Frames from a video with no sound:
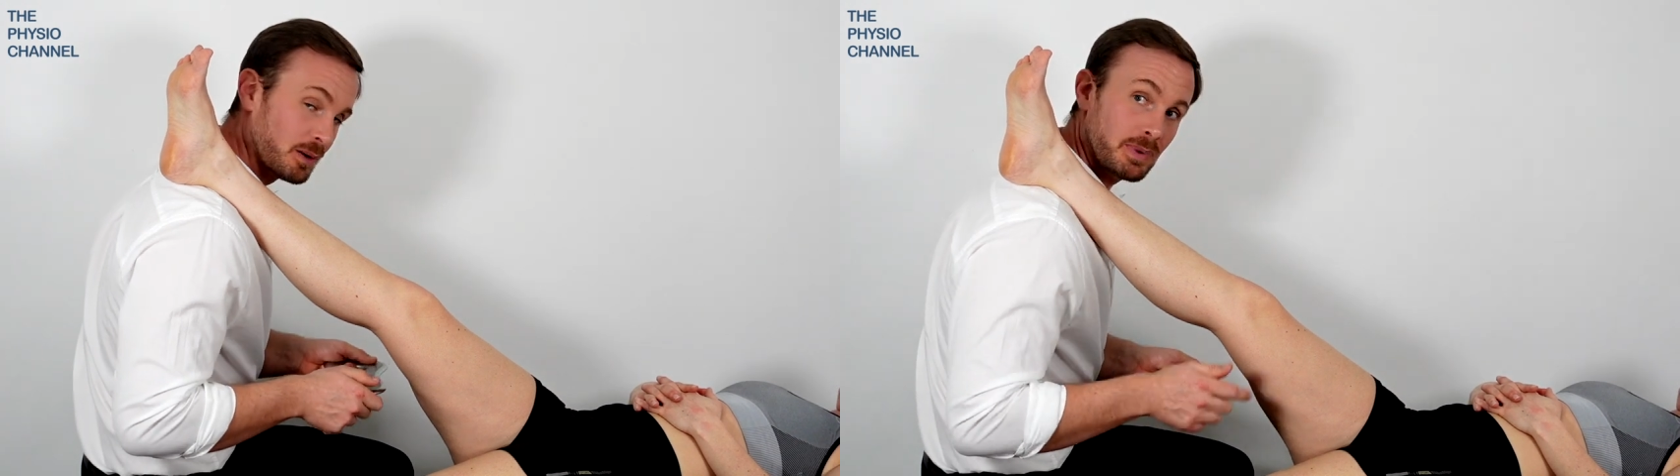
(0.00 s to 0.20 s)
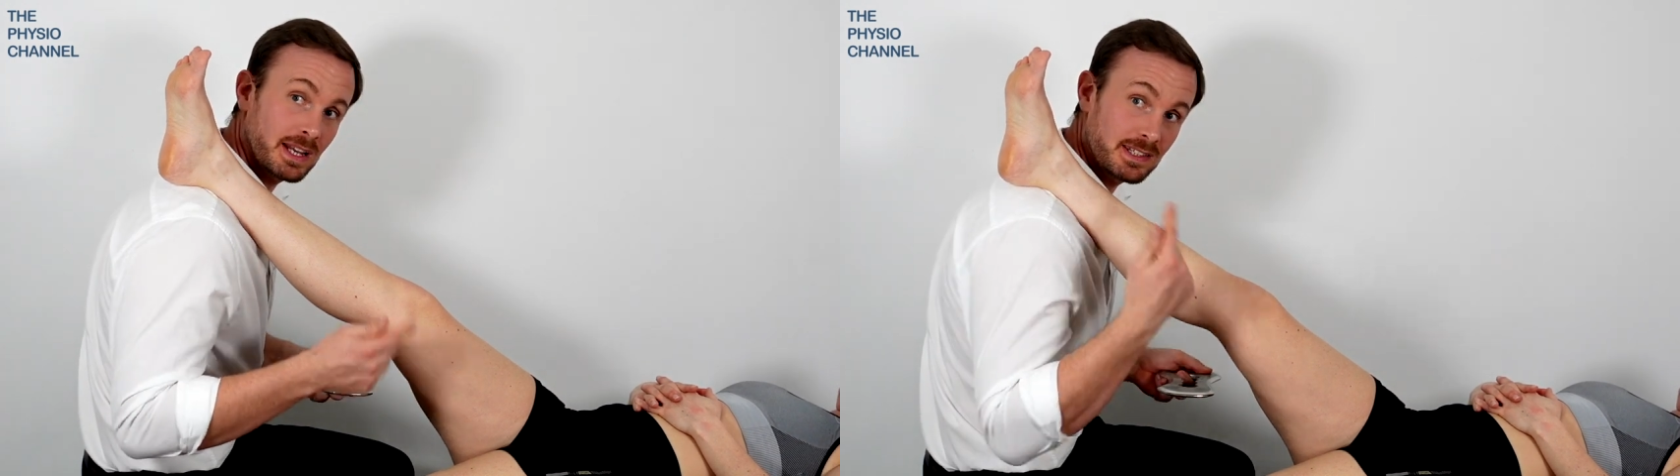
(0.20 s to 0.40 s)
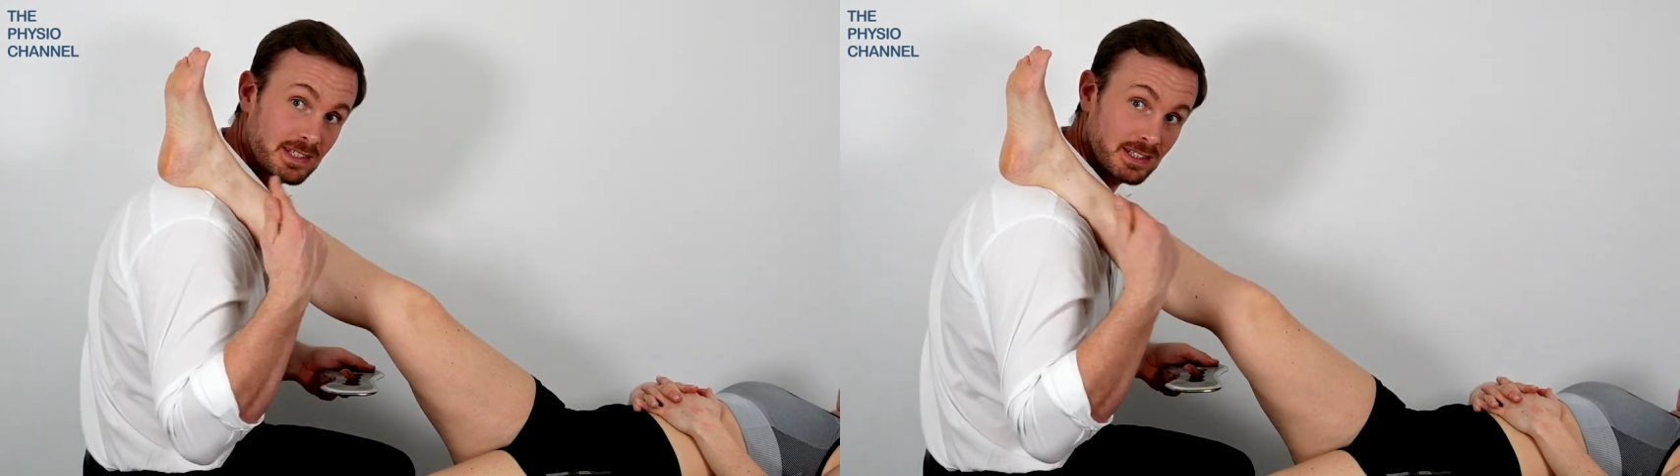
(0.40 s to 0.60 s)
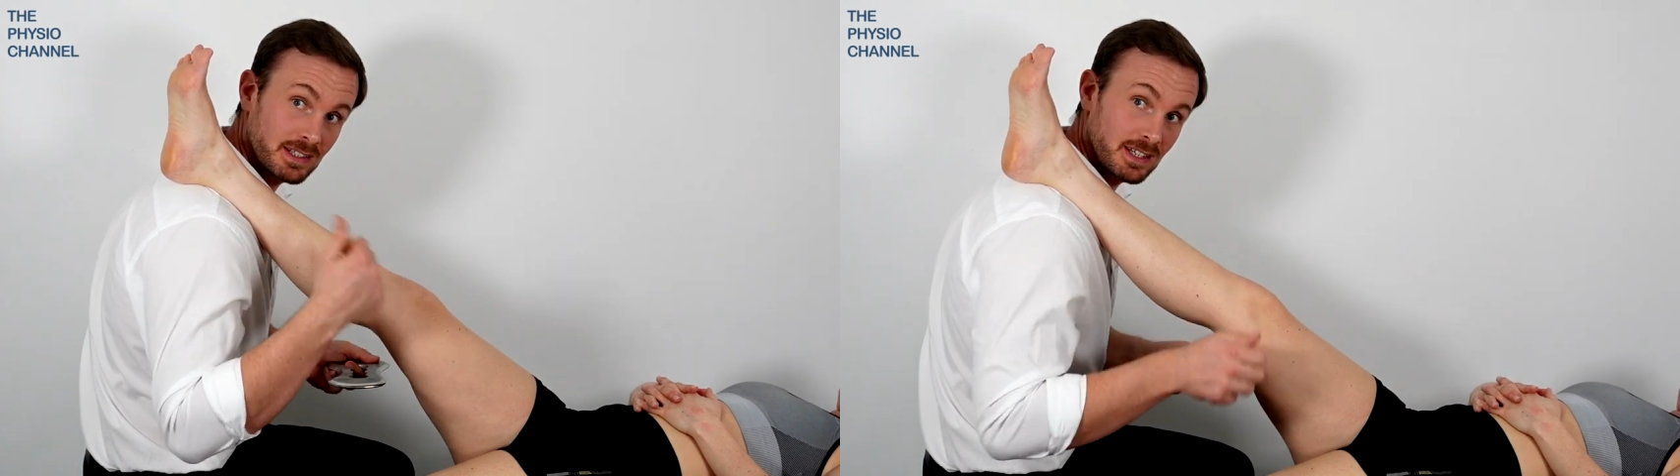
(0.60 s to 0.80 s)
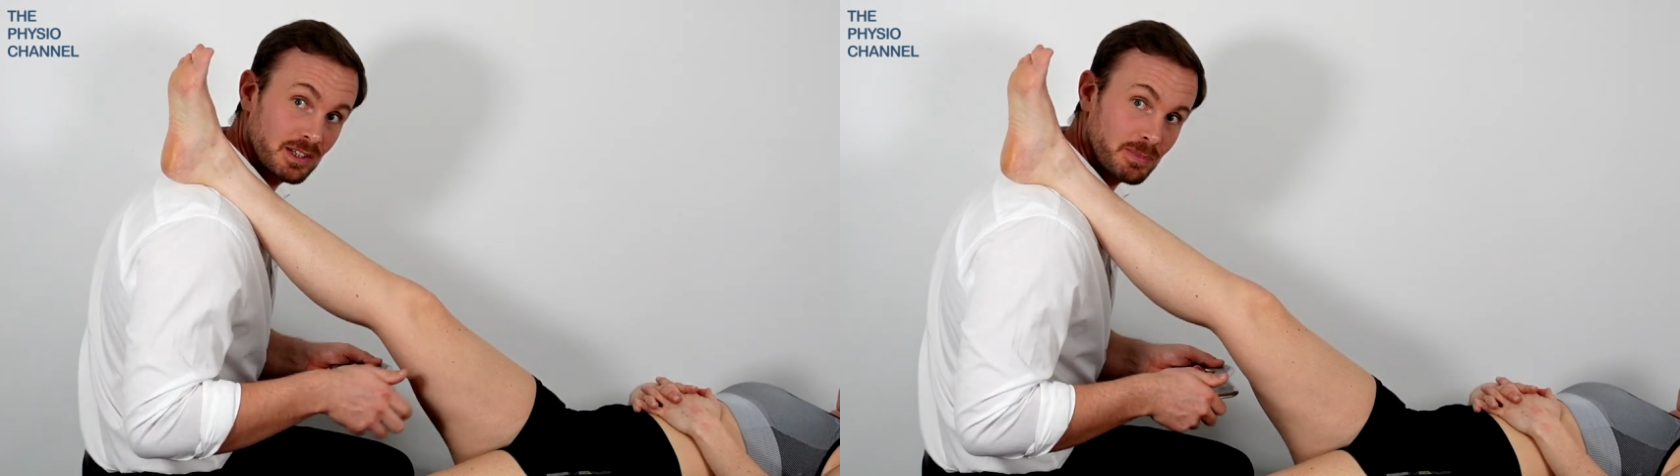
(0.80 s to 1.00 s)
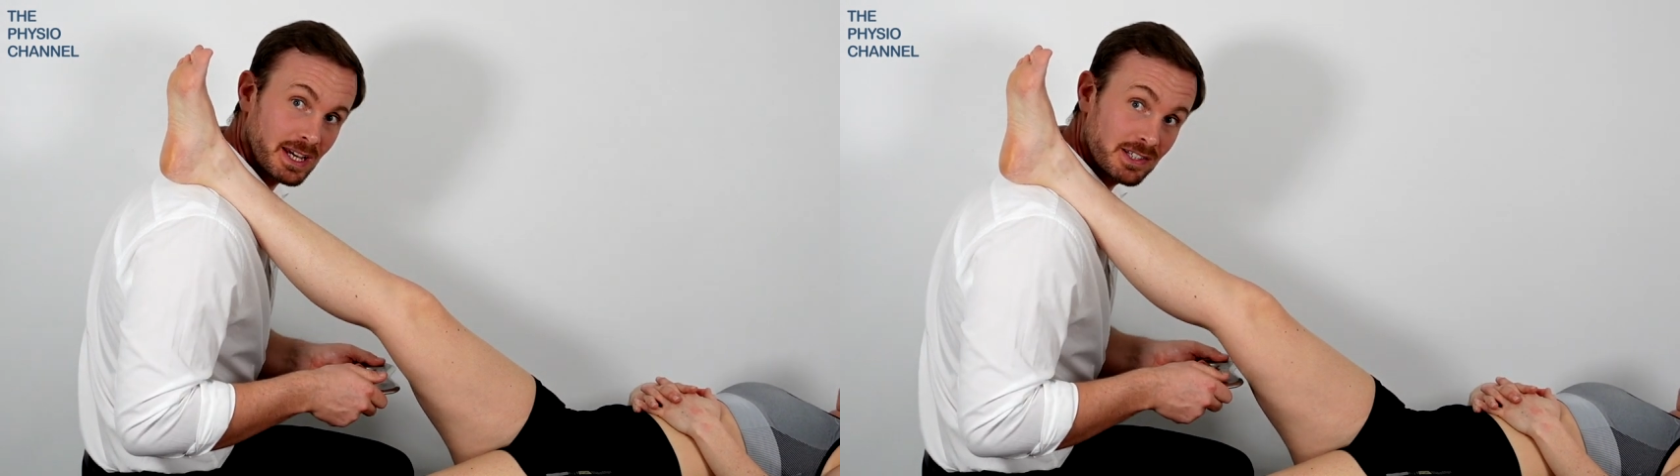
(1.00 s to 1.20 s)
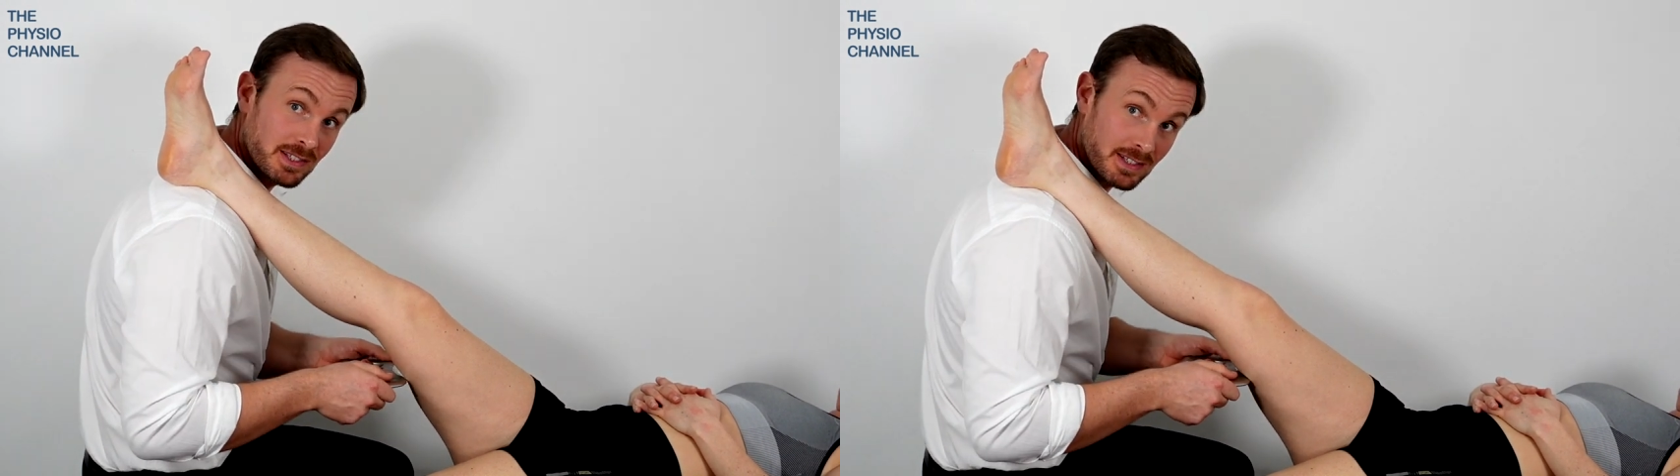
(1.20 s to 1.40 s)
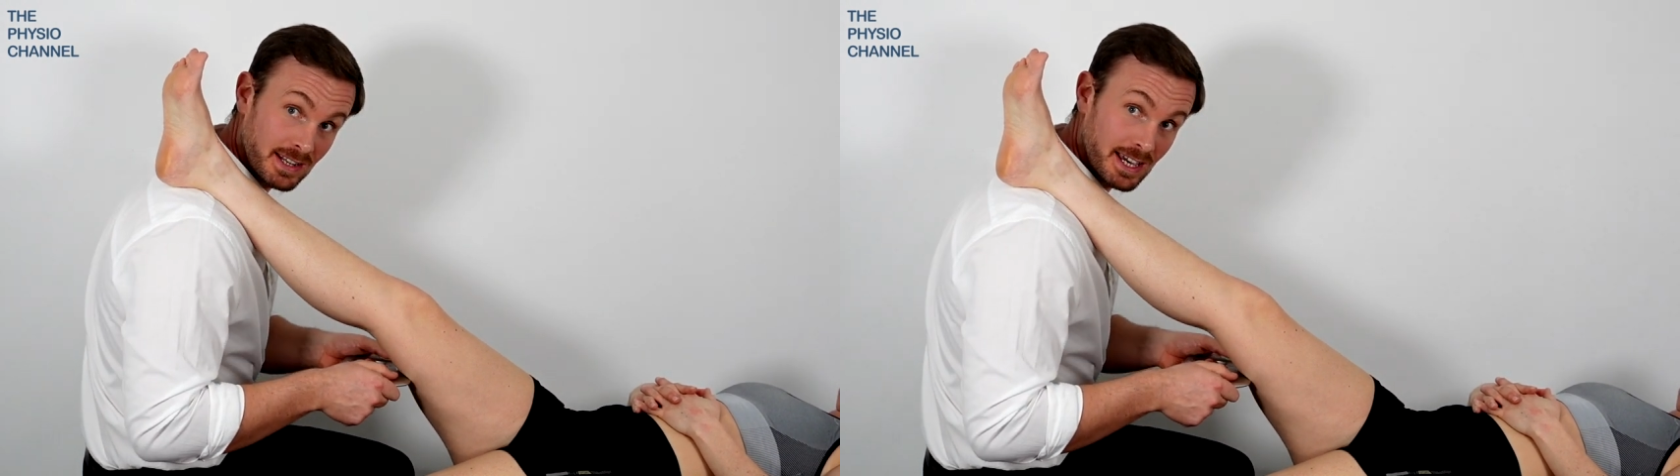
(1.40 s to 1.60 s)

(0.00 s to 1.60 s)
Placing the patient's